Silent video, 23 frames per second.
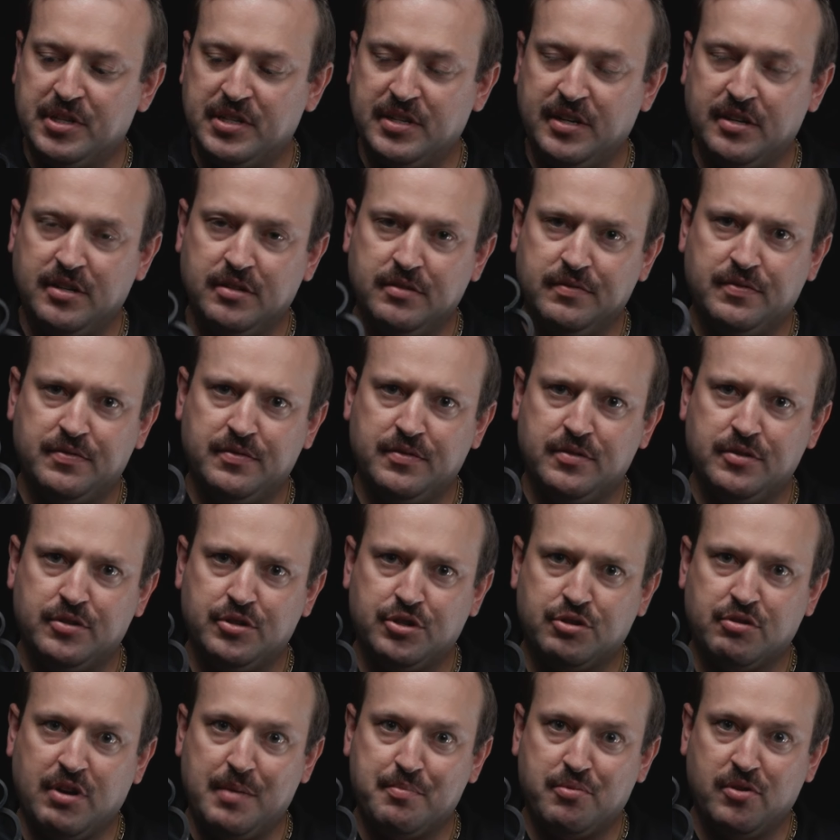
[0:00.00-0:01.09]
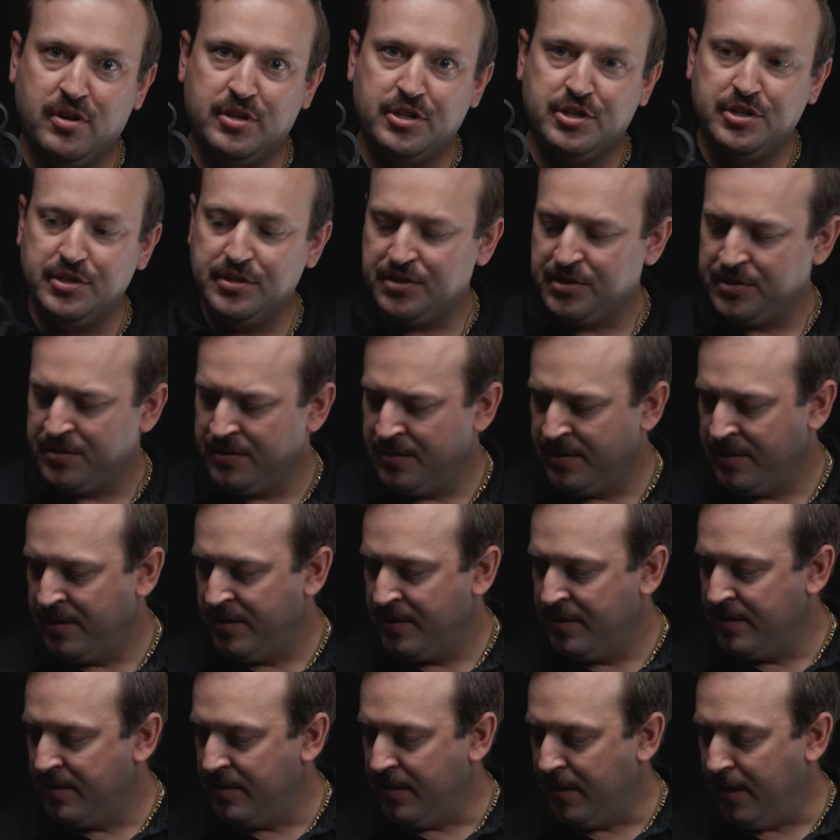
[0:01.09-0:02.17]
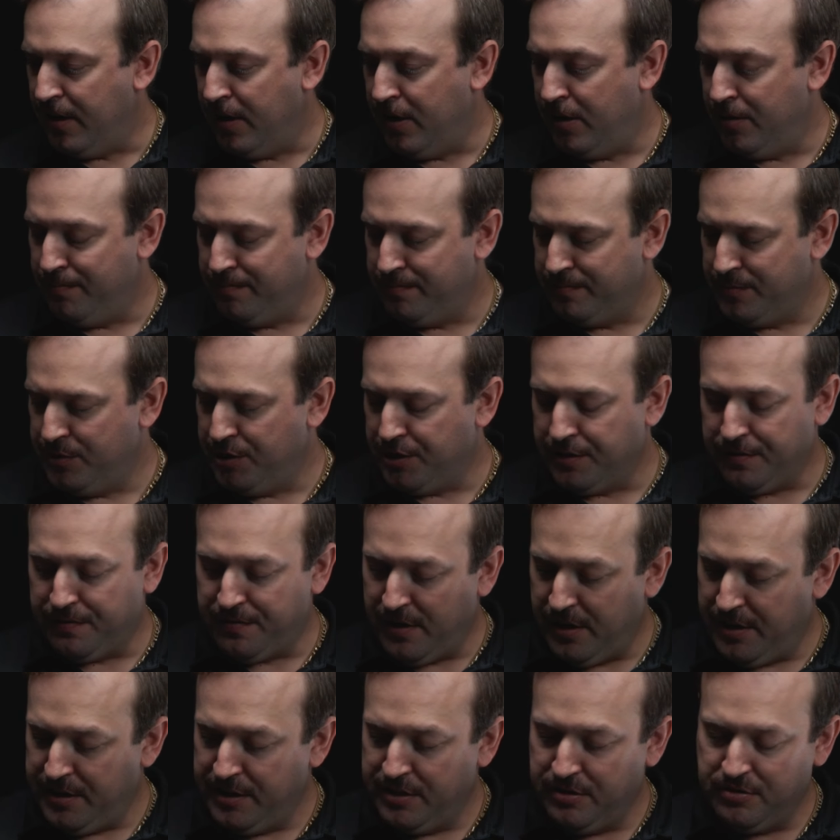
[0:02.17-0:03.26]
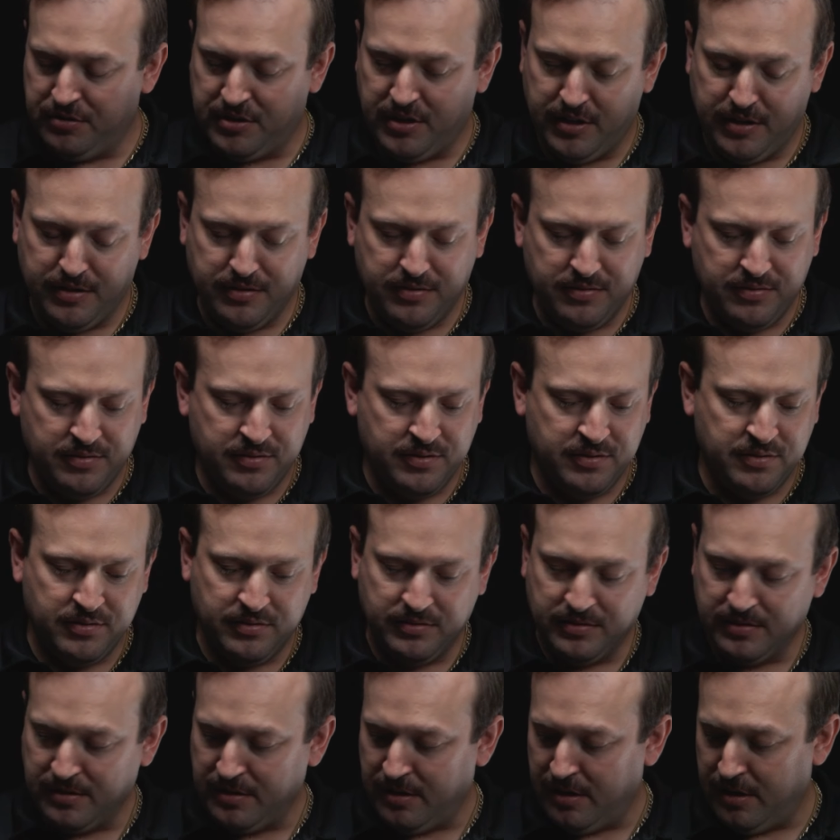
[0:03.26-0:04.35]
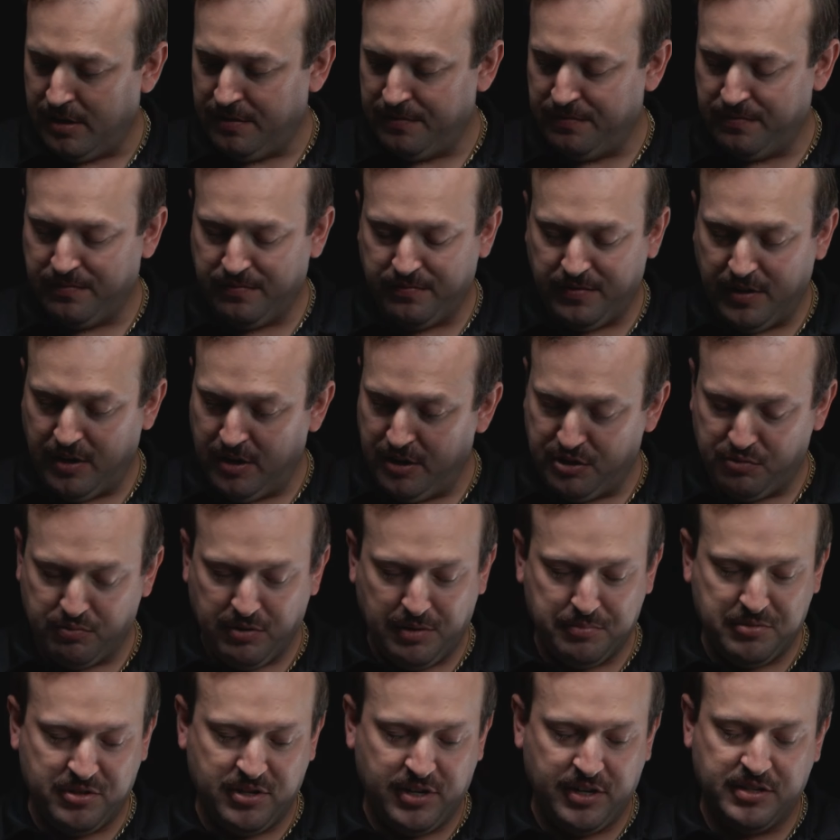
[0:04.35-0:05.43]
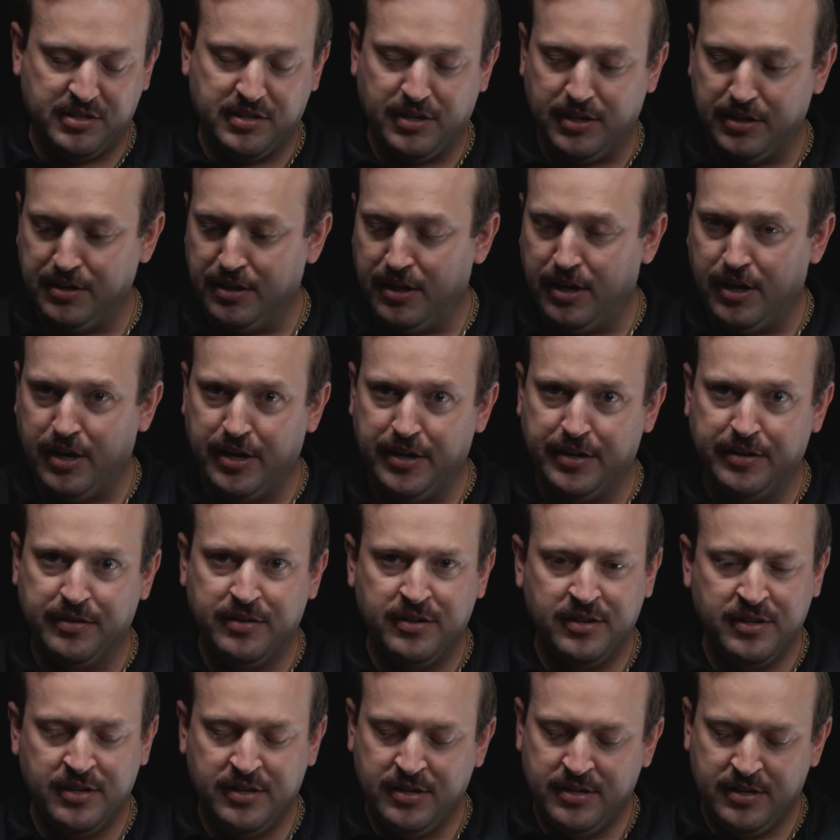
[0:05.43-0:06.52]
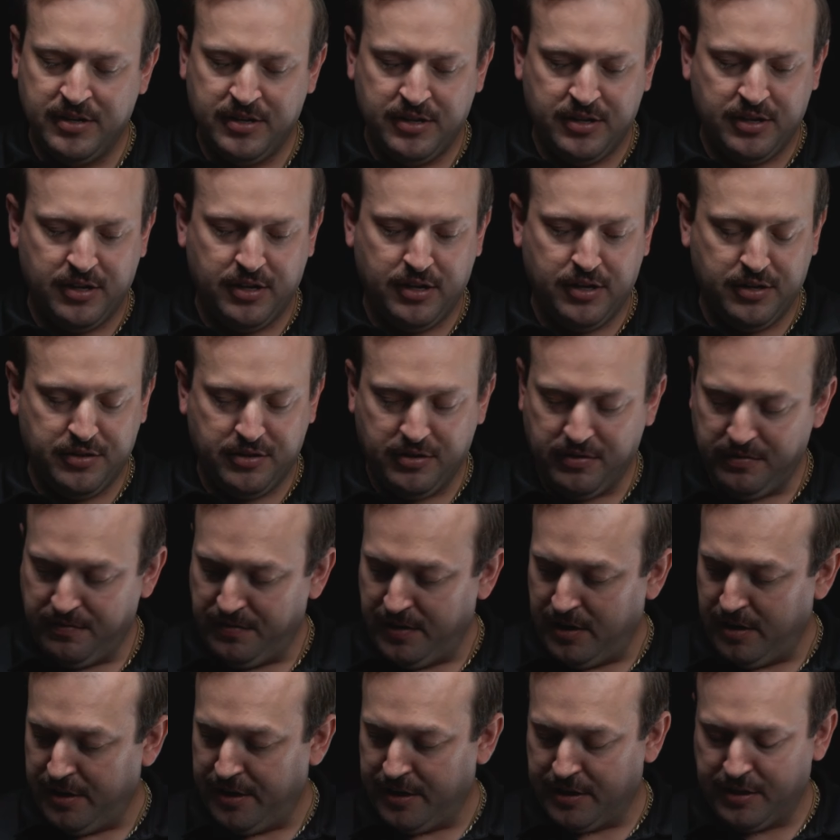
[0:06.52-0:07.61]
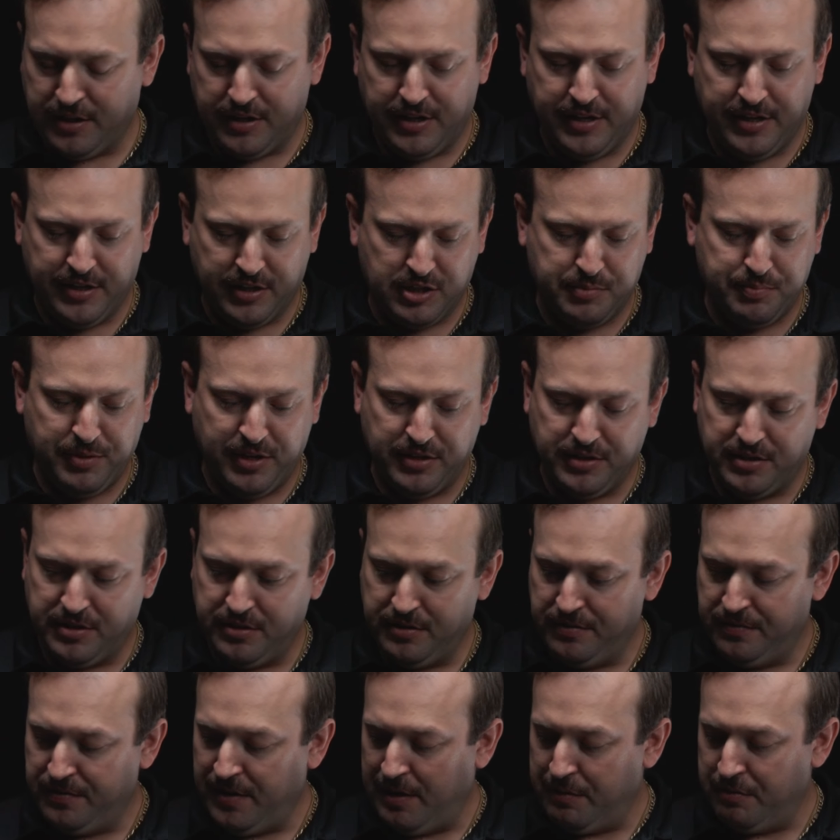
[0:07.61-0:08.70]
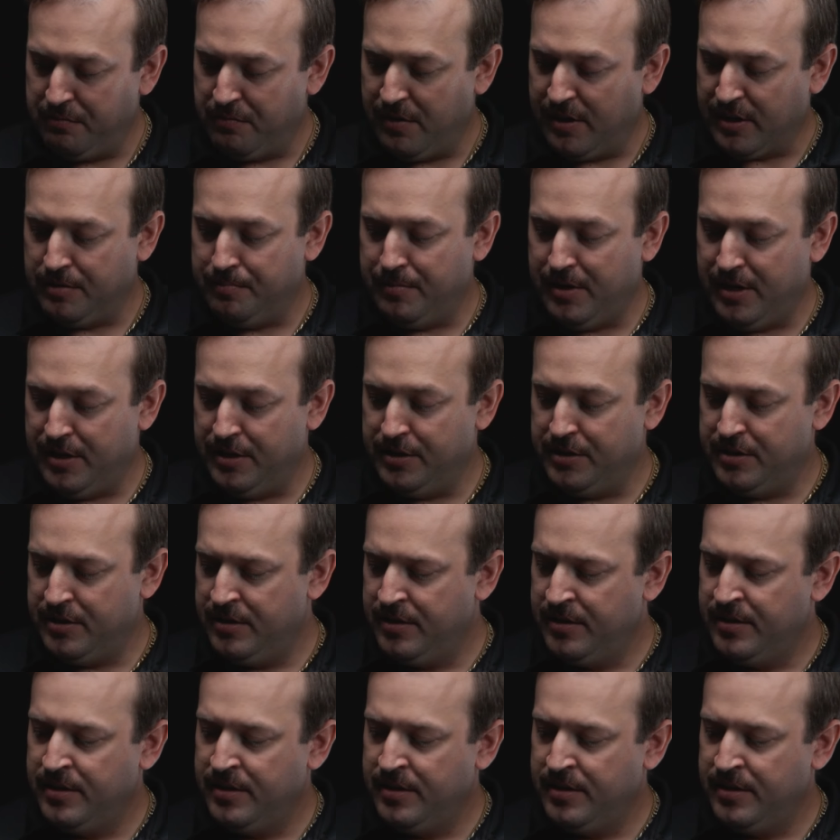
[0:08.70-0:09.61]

a set of strap wrenches. You can find those on various websites online. They're very inexpensive. I would recommend